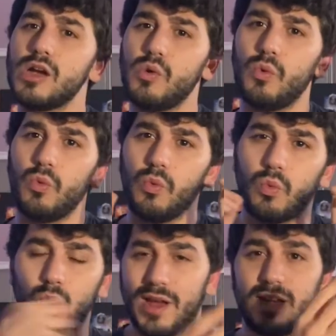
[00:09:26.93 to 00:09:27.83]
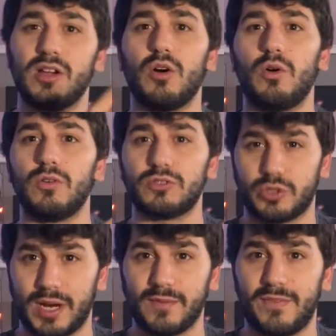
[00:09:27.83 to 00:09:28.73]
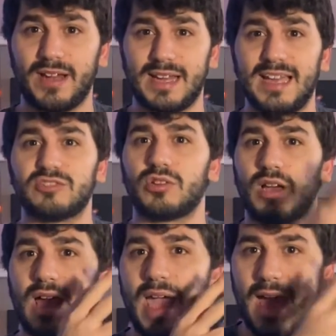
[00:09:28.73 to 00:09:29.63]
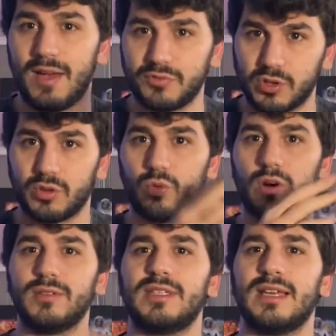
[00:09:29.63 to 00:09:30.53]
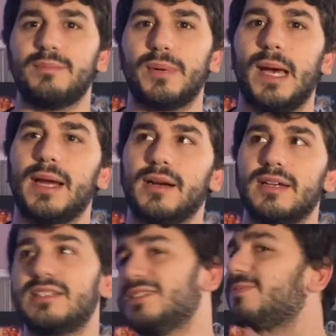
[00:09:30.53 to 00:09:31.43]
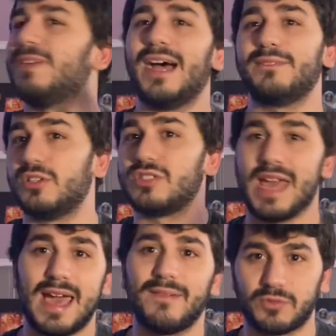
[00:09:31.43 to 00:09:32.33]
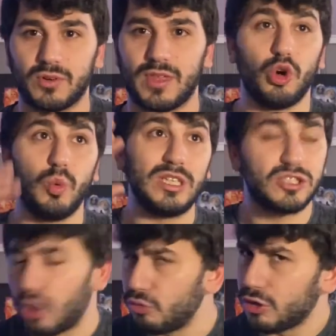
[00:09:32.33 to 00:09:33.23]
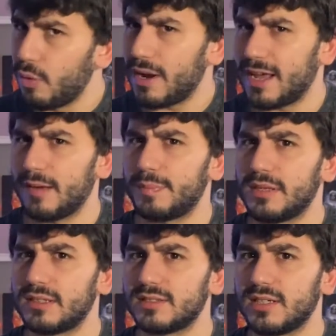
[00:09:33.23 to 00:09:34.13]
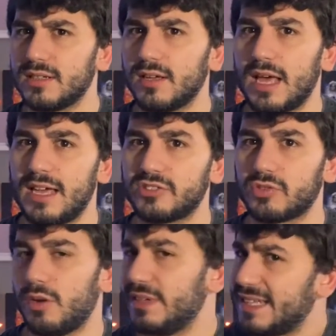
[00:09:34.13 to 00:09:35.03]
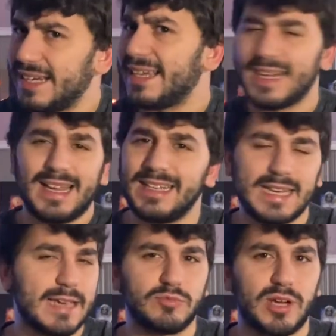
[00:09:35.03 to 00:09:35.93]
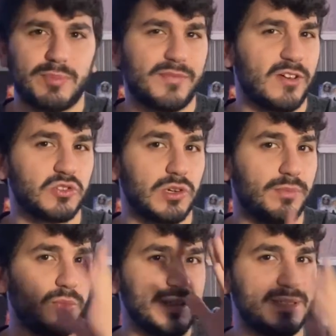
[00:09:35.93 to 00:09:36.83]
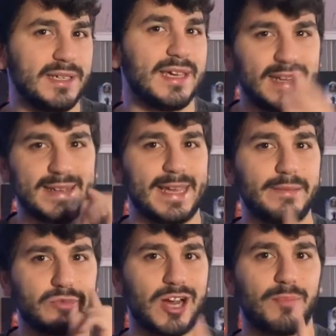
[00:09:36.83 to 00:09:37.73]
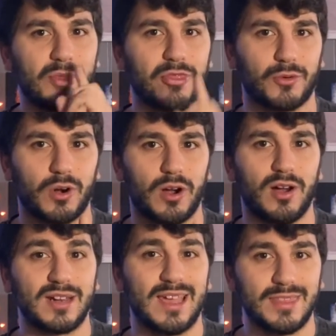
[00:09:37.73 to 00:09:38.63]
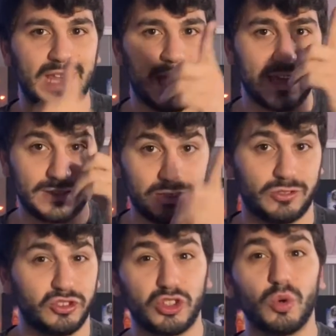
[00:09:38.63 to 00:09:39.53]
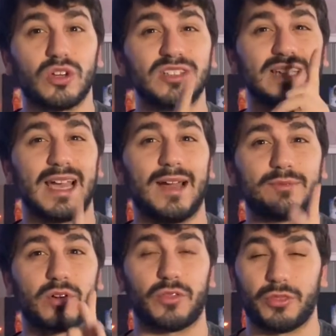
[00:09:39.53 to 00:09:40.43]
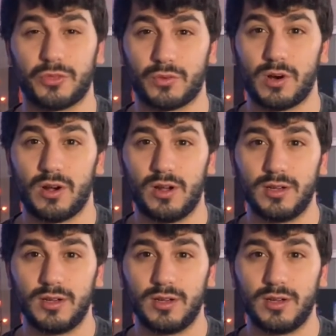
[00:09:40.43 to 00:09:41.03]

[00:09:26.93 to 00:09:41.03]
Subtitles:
went and go try to find Ezra after the war with the Empire, and this is 5 years after that. Don't know what happened to Ezra. We didn't get any name drop of Ezra, but we did get a name drop of Thrawn, and that Ahsoka's after Thrawn.